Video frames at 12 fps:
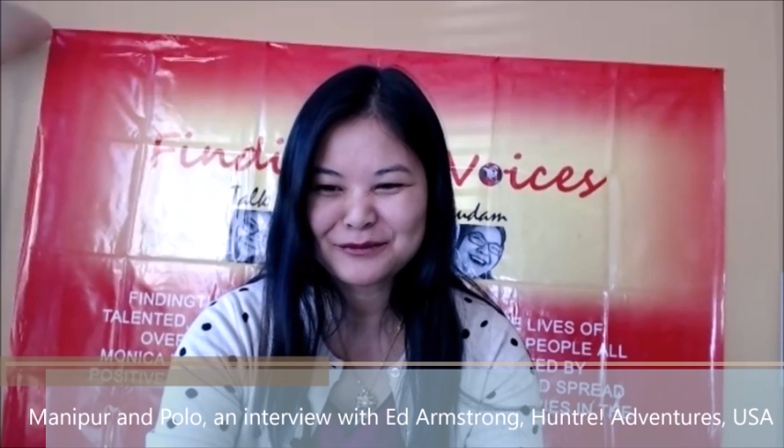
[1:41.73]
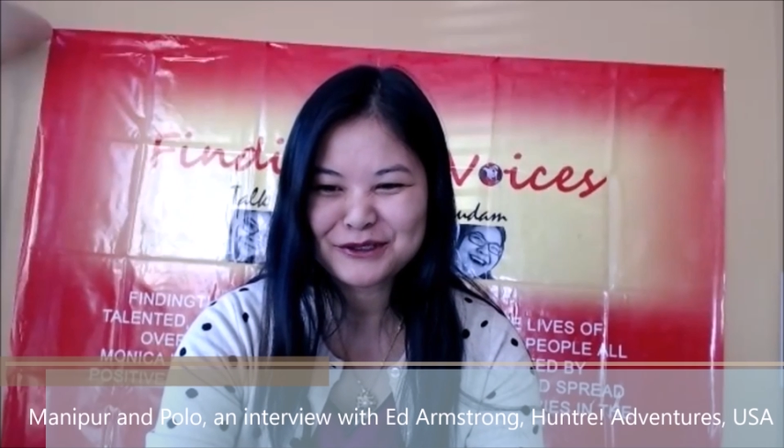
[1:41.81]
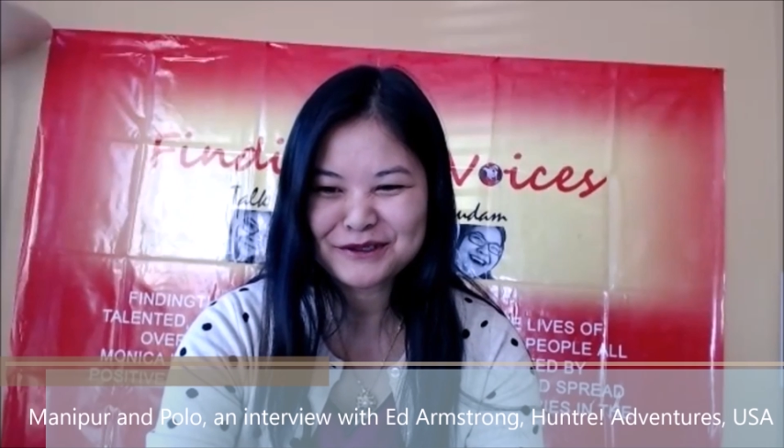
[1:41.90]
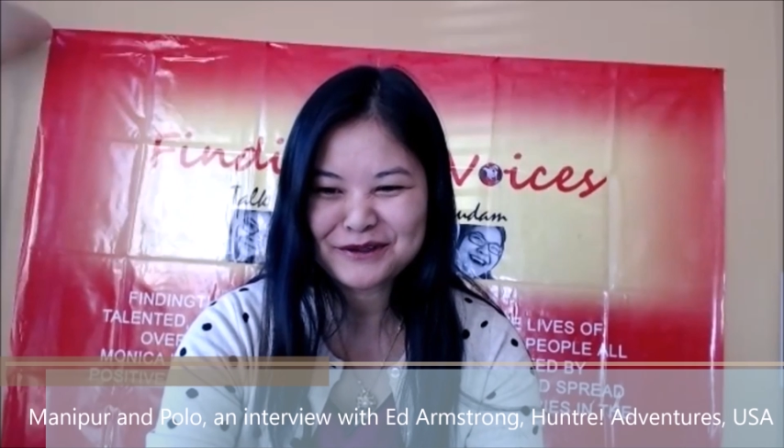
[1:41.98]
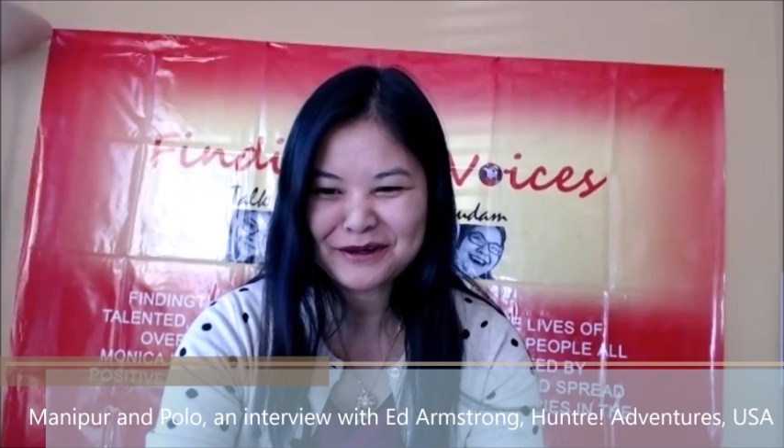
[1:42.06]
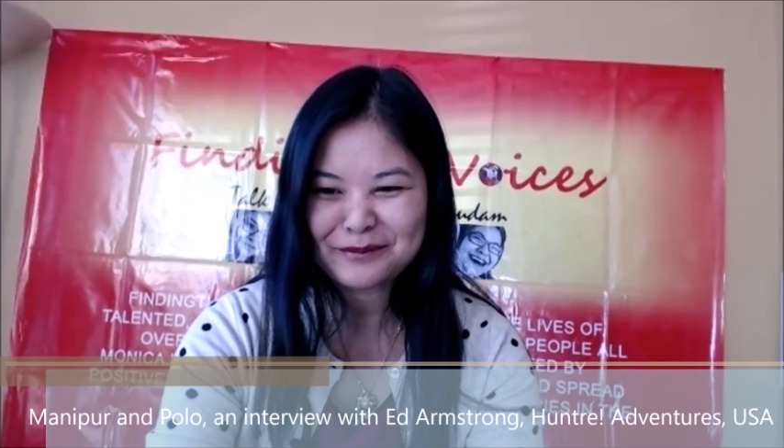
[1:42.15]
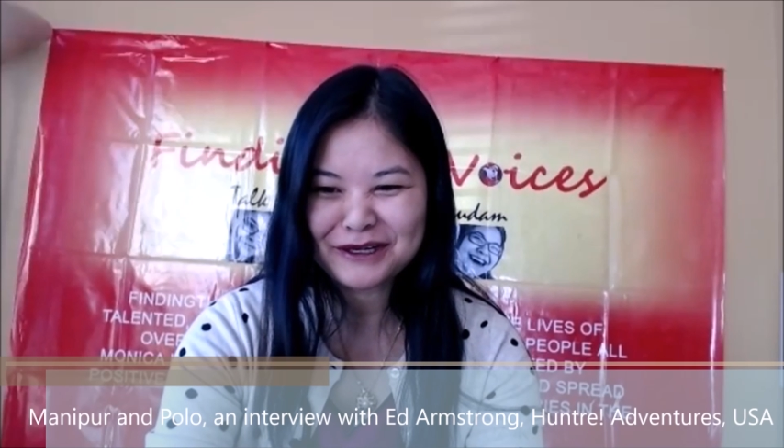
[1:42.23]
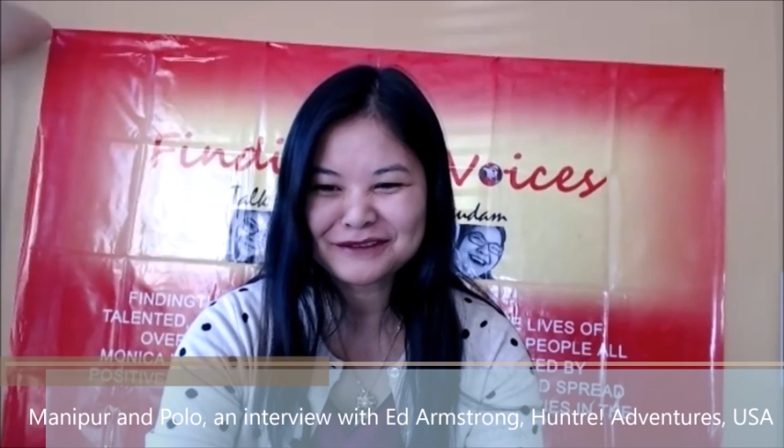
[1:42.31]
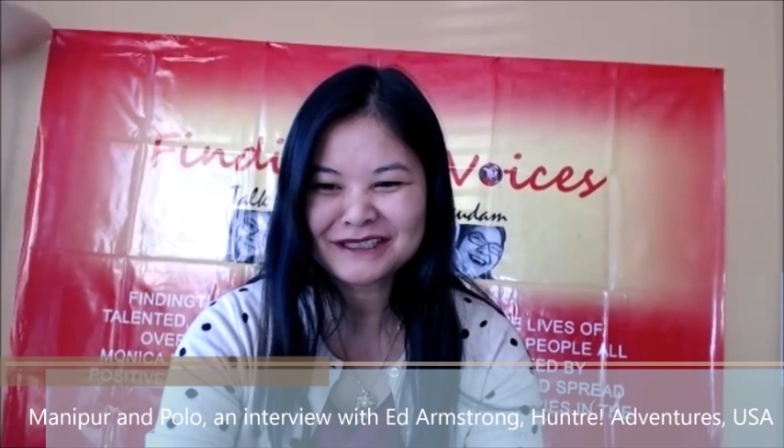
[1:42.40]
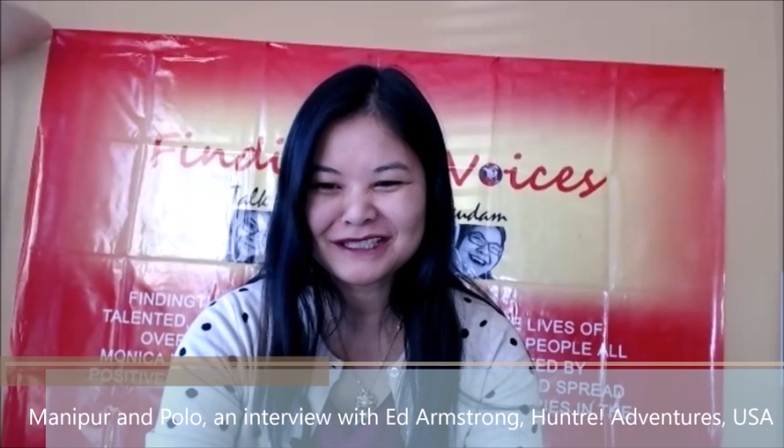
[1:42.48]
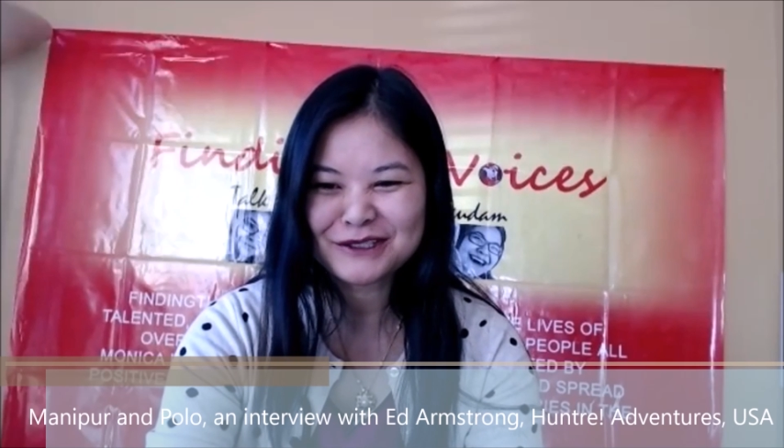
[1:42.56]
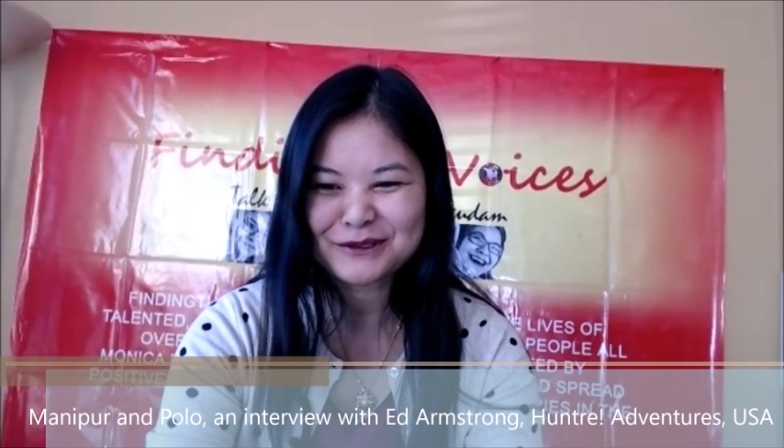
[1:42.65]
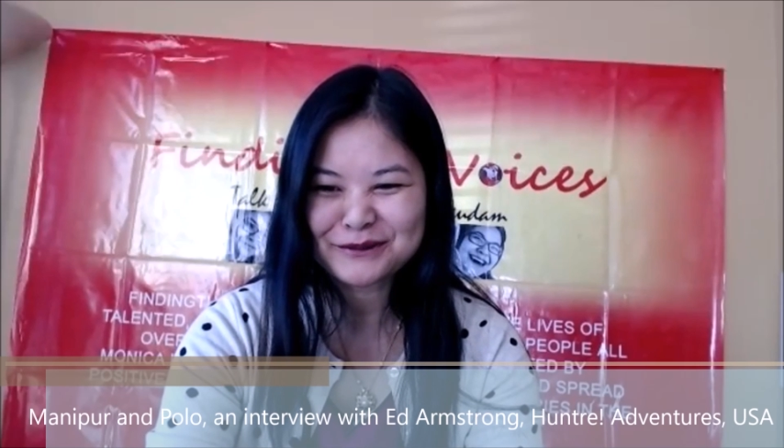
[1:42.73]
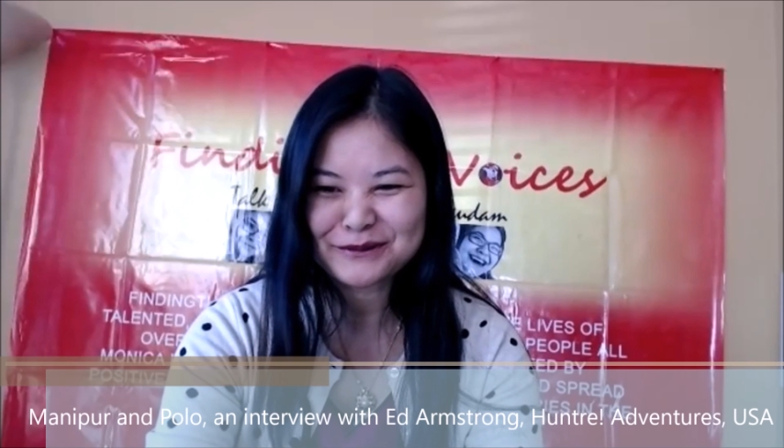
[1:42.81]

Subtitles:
came to know about the